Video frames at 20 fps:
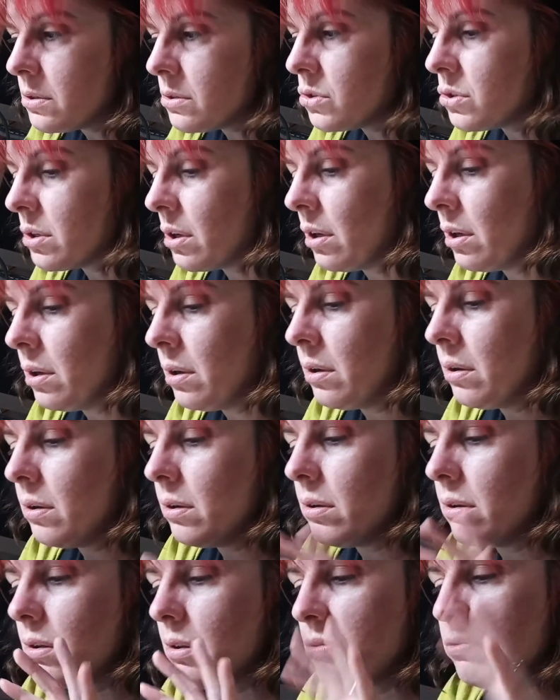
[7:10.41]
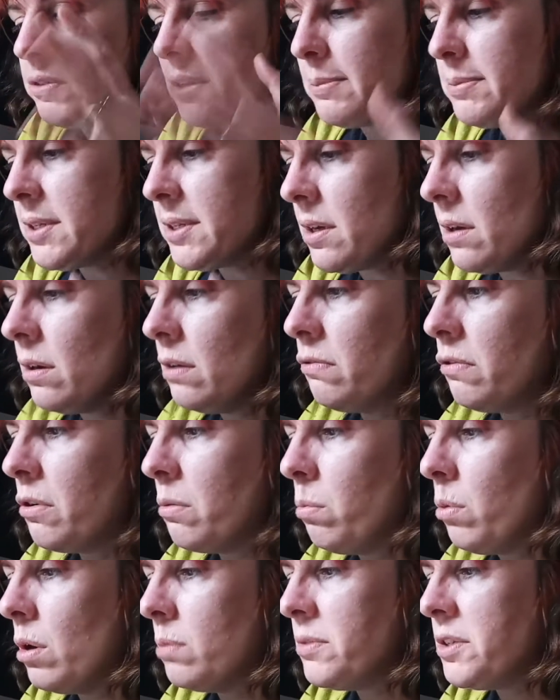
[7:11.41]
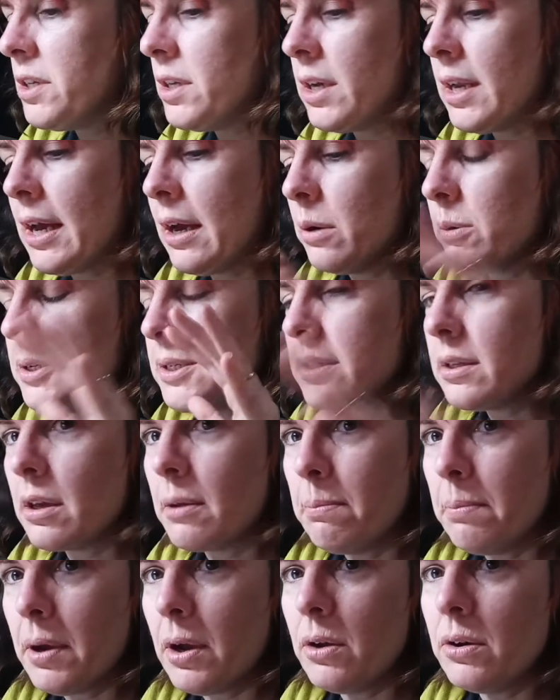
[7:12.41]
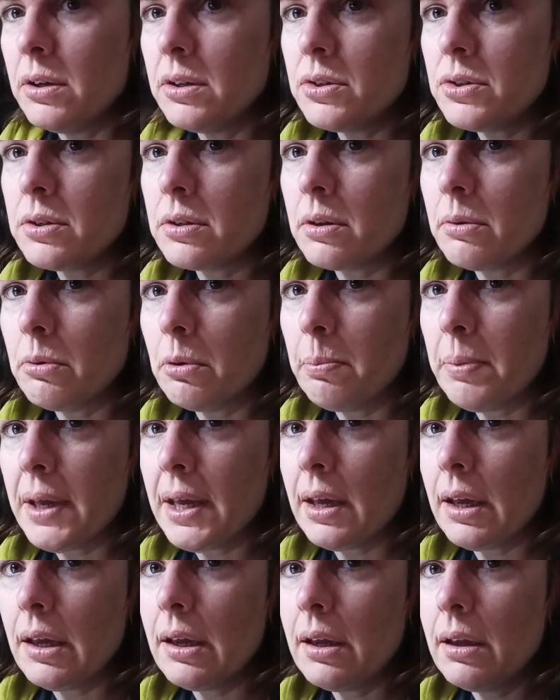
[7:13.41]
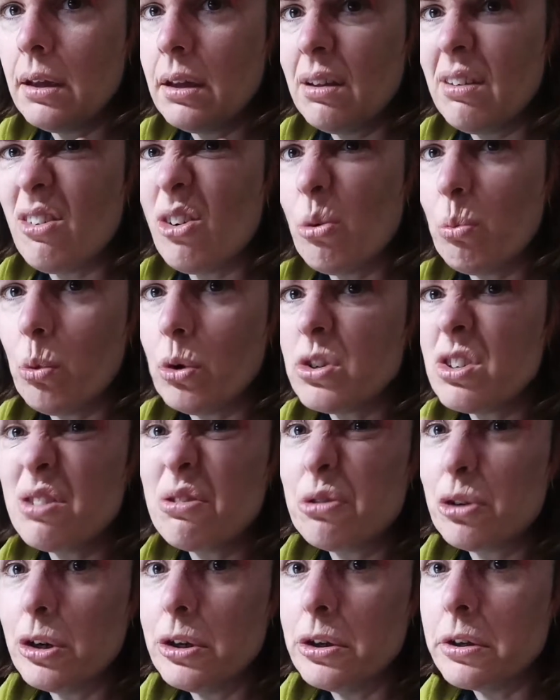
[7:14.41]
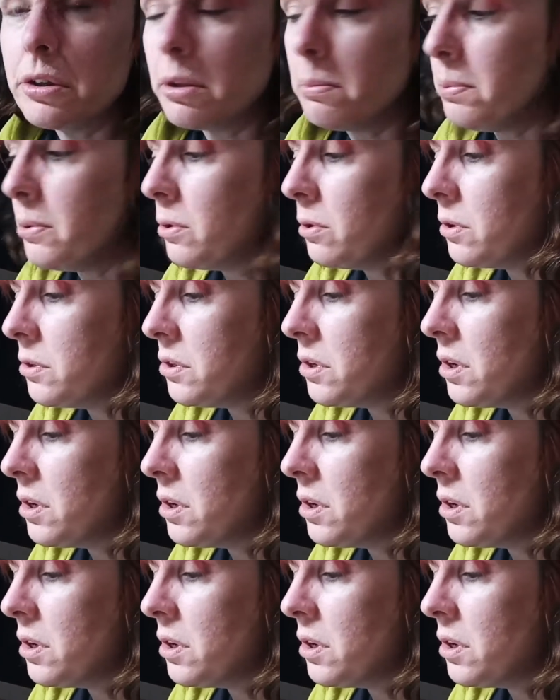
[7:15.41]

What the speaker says: so I've flipped it over, and what I'm doing now is the components that will be on what's the front of the board.